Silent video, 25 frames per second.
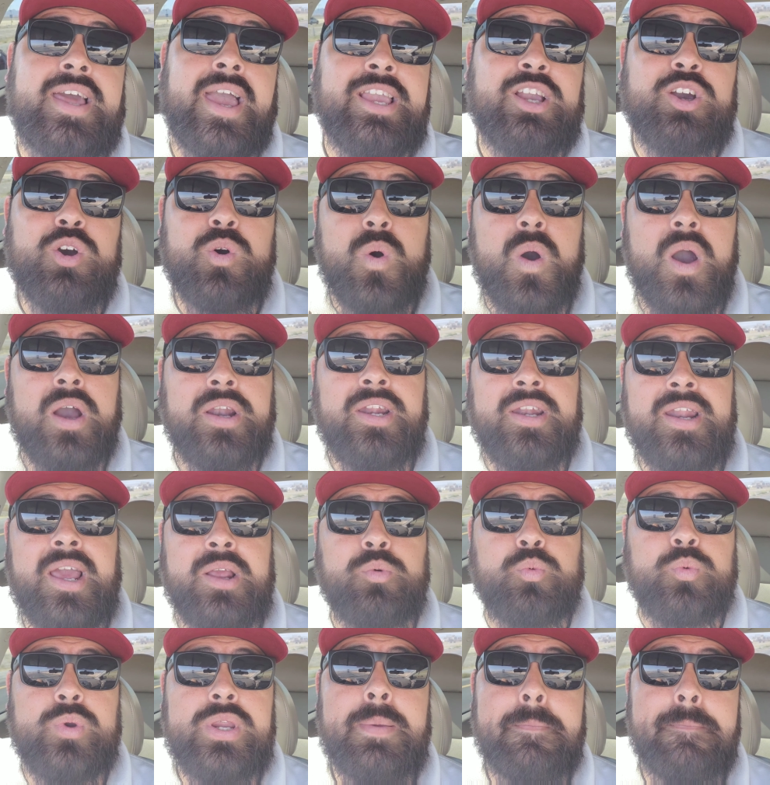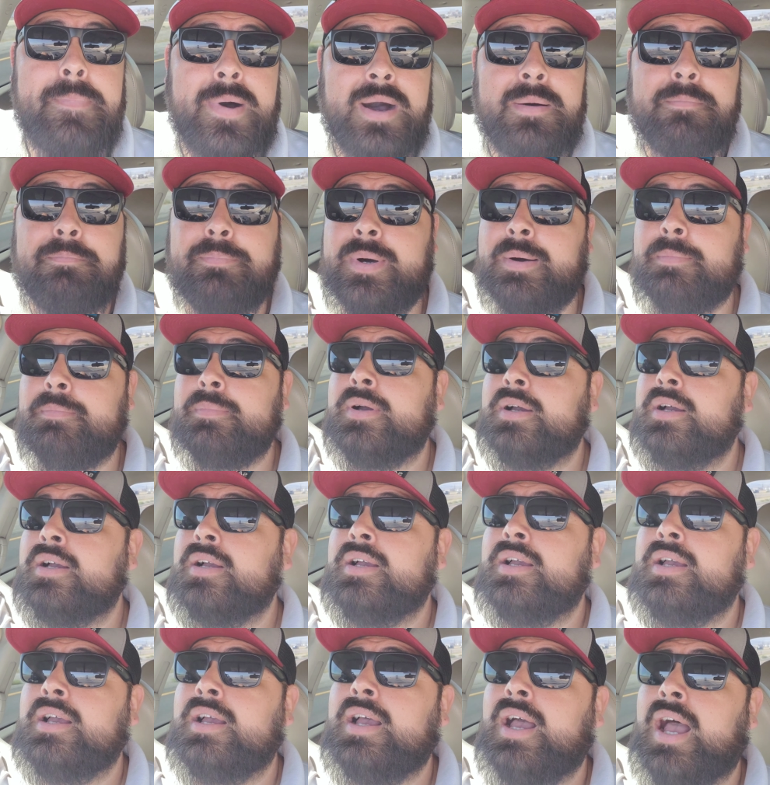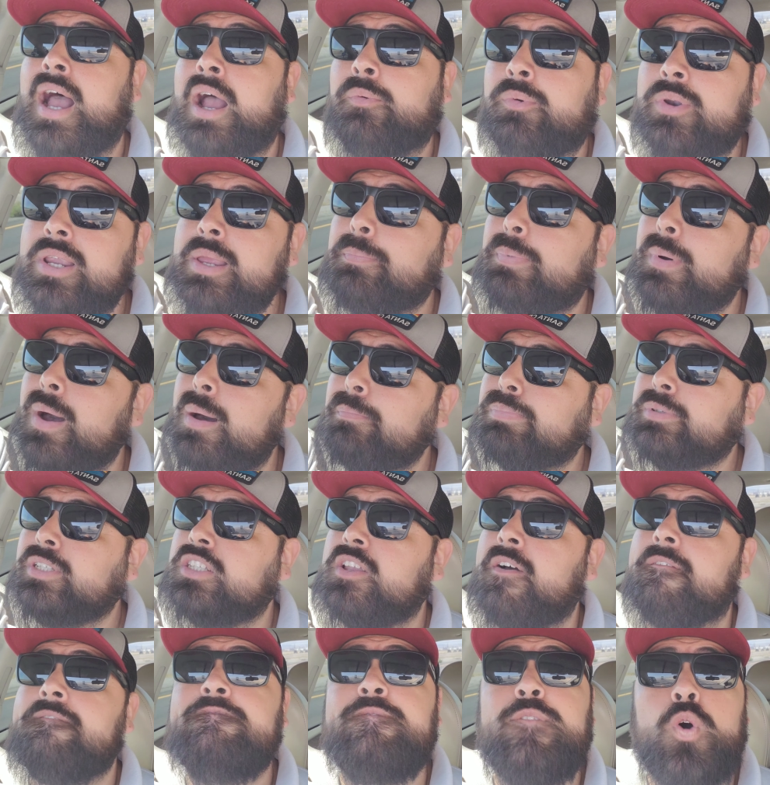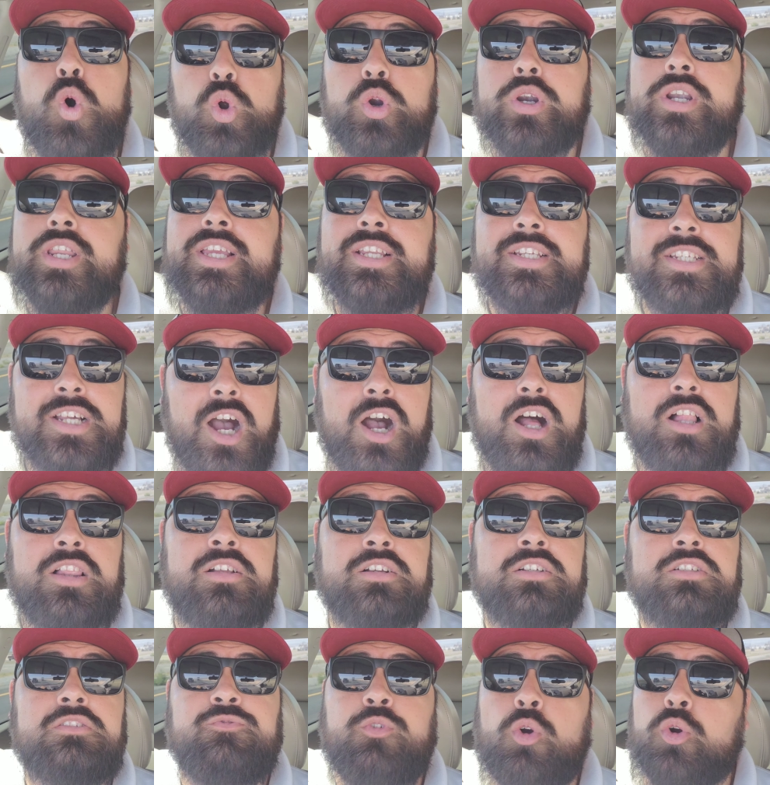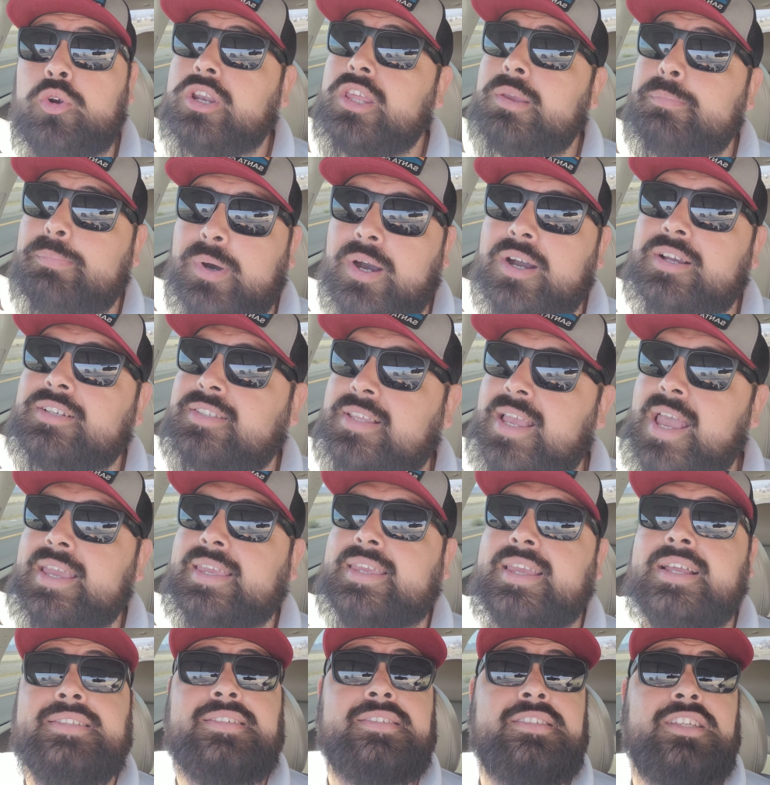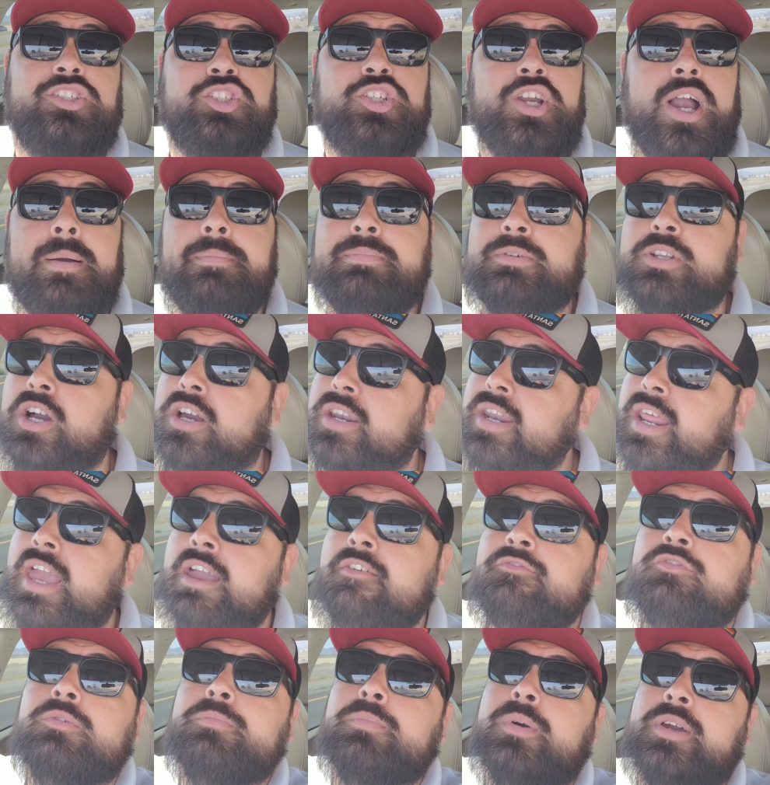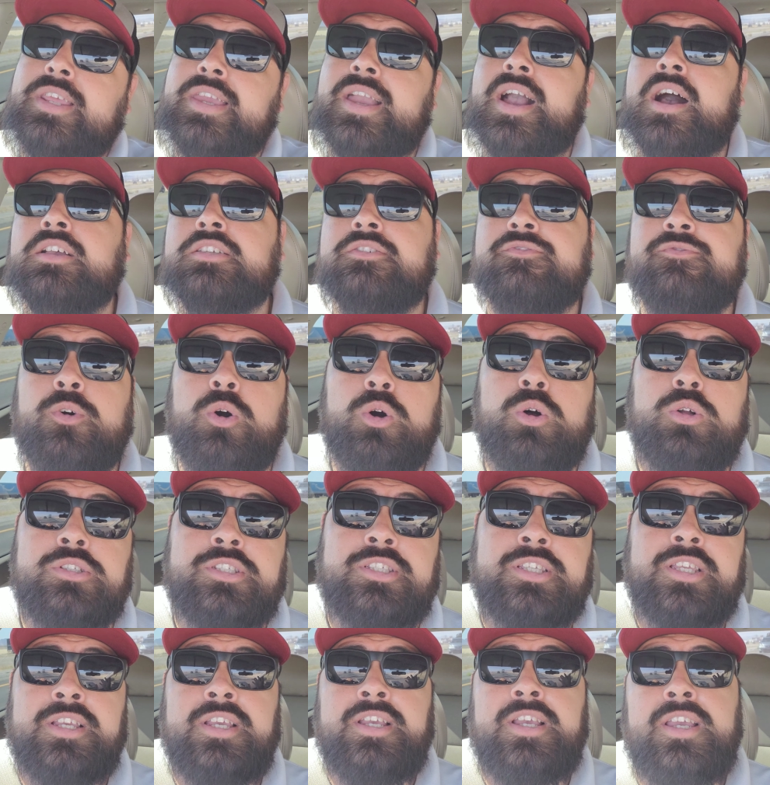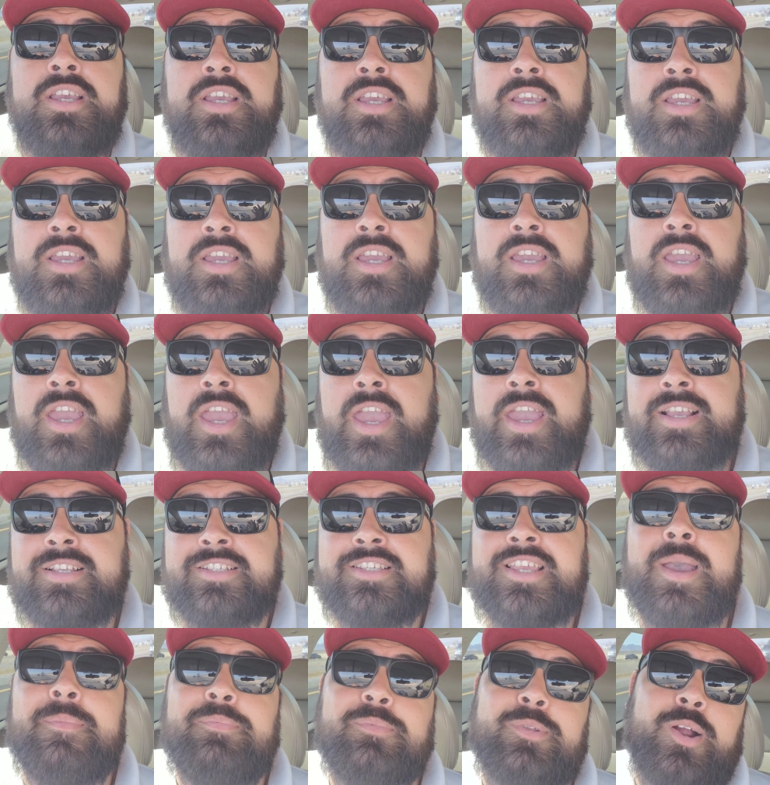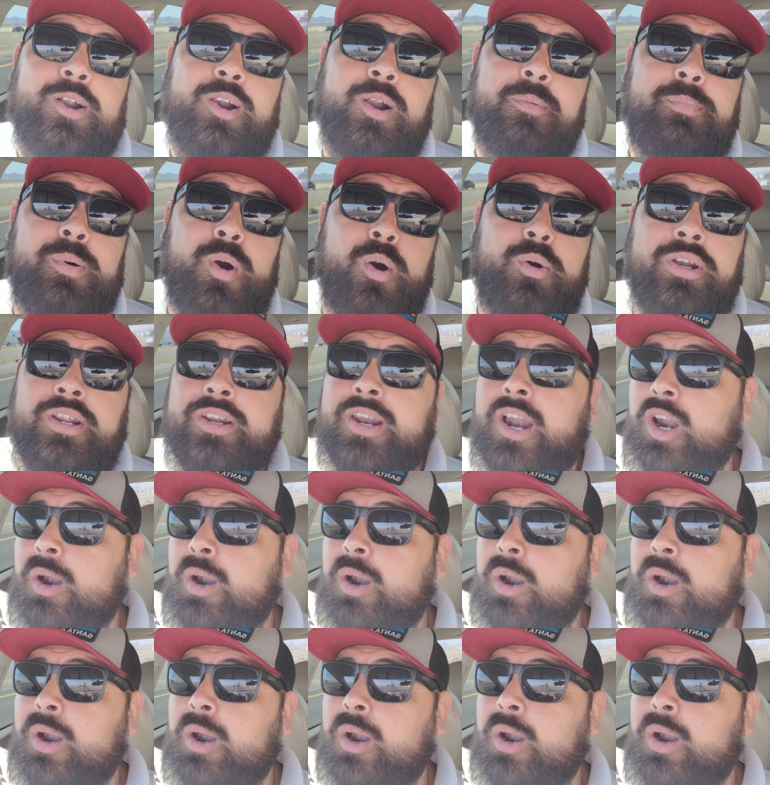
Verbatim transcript: I go on and I rebump them. I rebump to forty dollars, forty bucks, that gets the job done. Everybody else folds except our opponent.